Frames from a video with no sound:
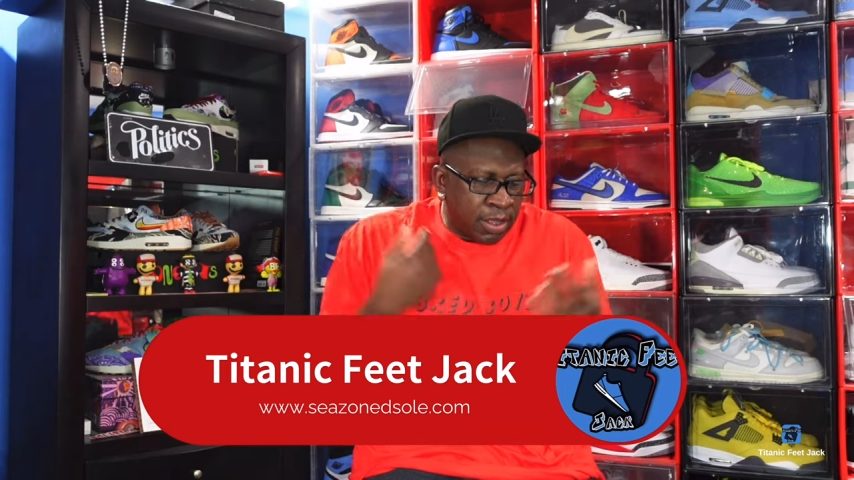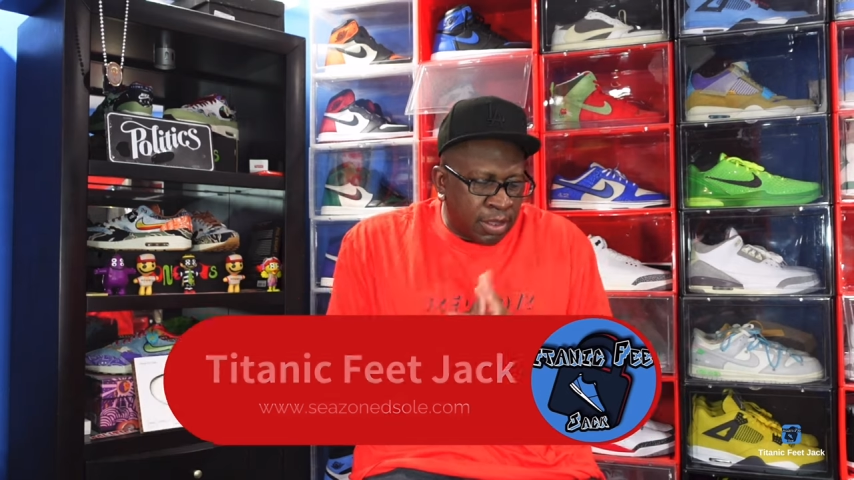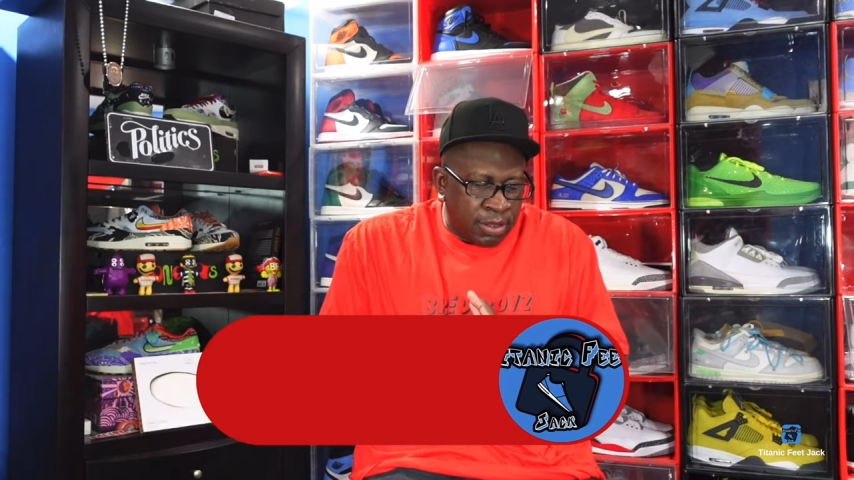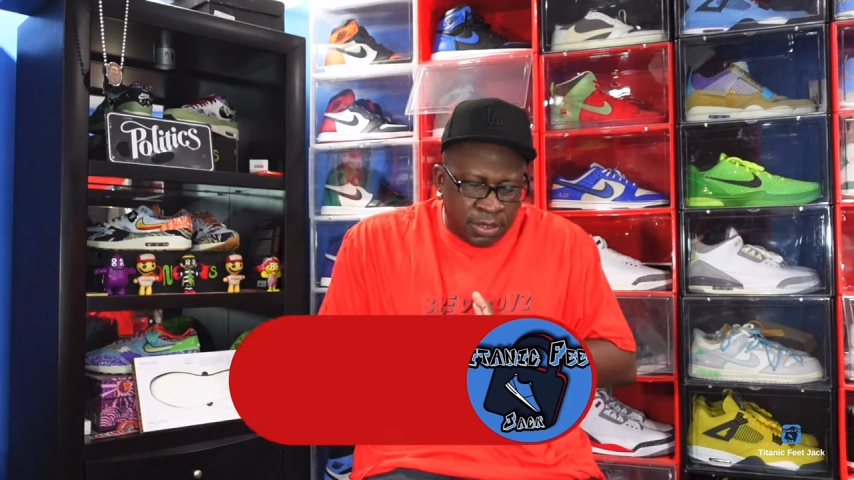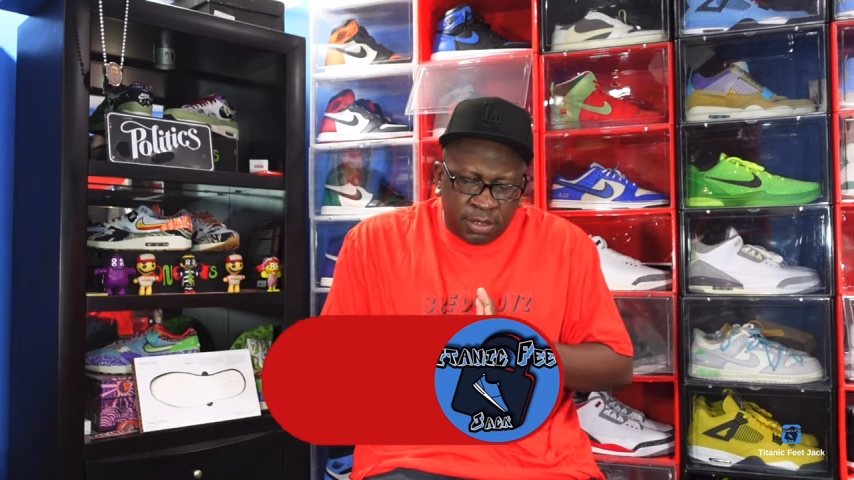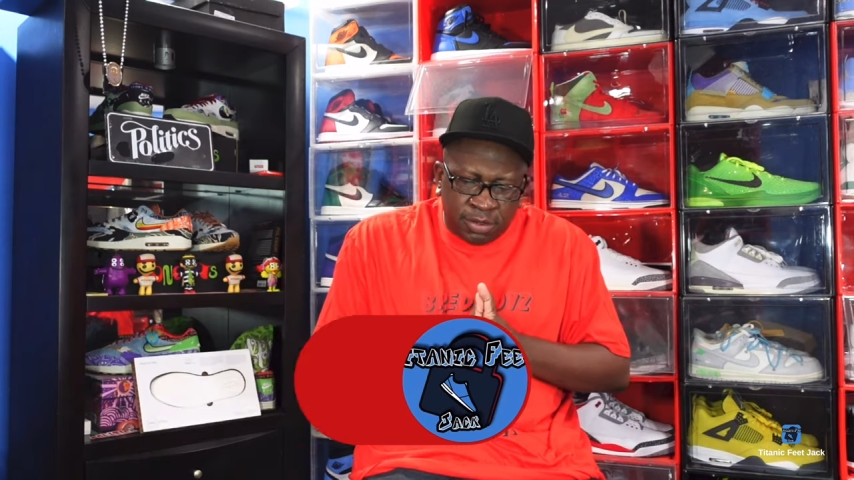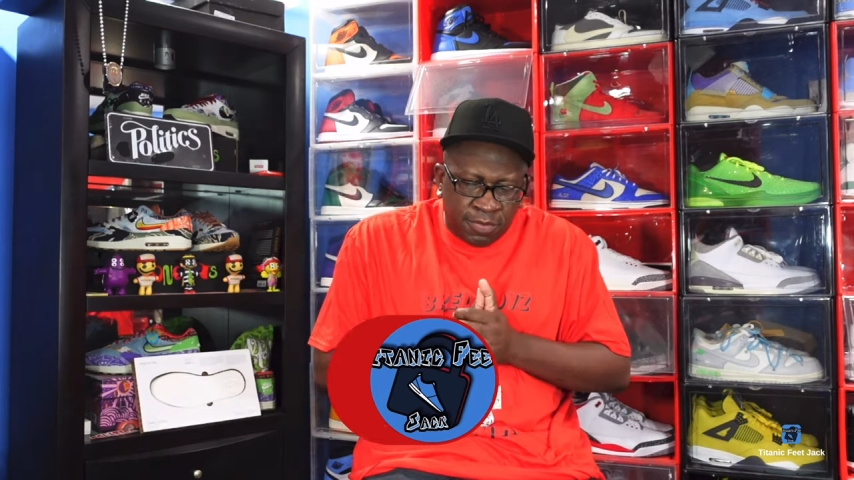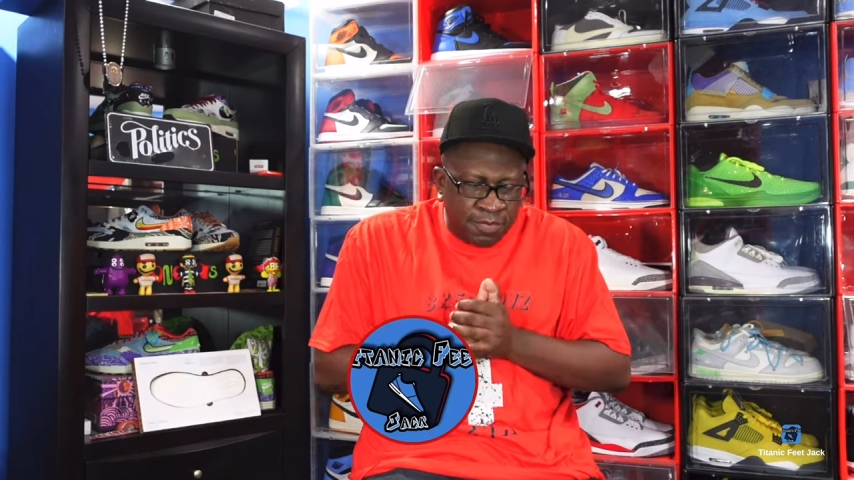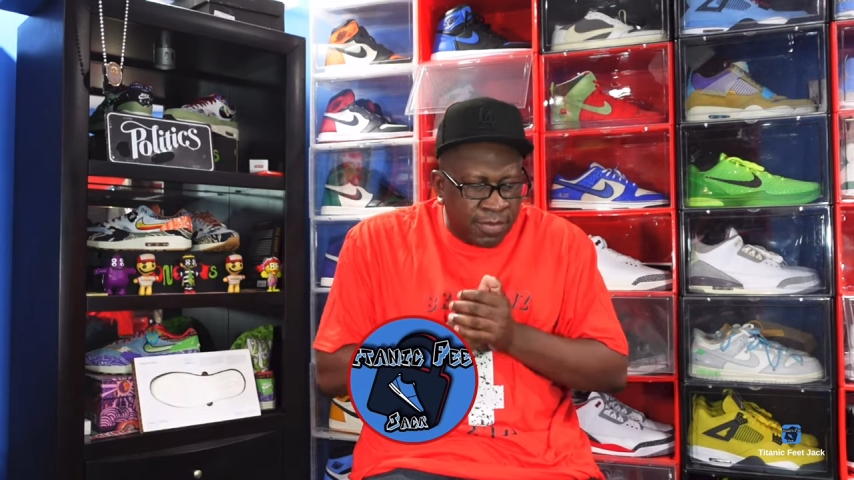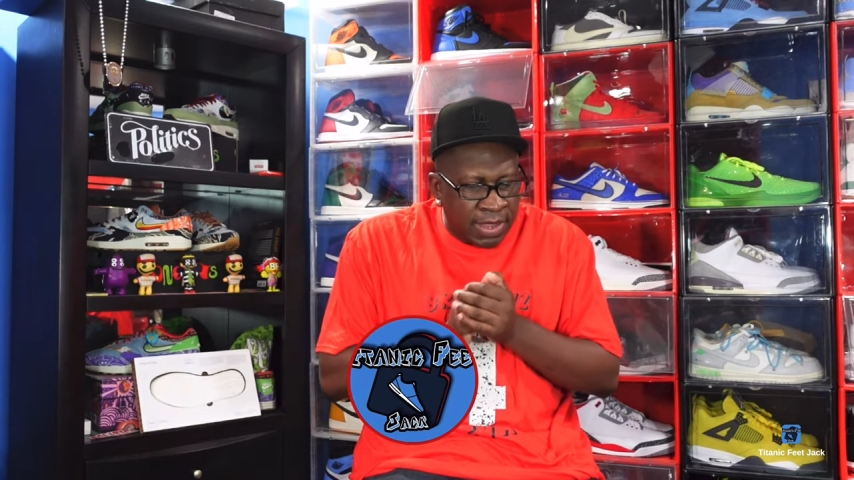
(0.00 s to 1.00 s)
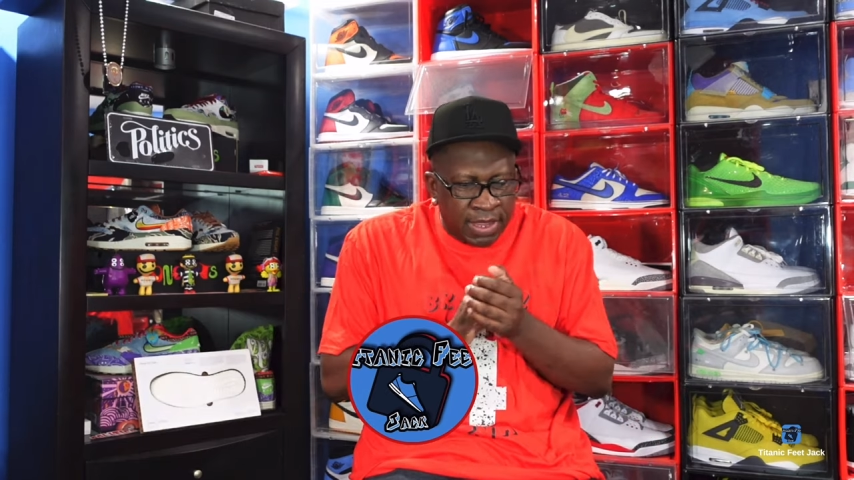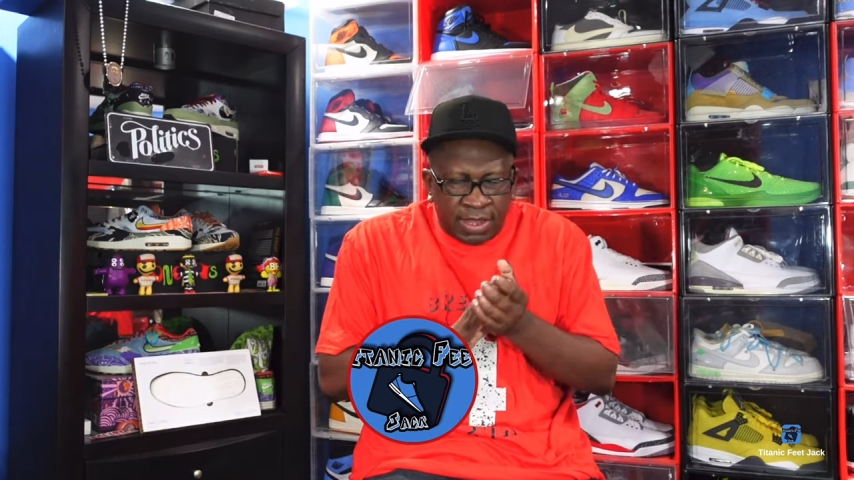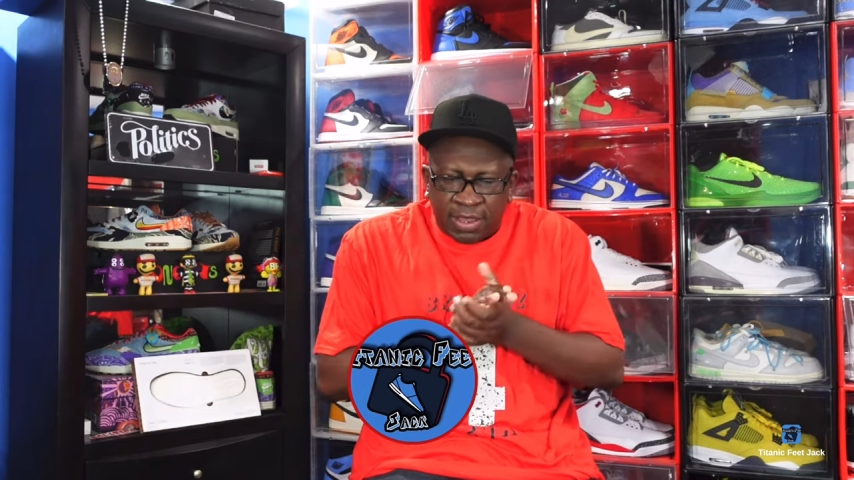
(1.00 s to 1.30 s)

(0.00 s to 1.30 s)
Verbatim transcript: Oh man,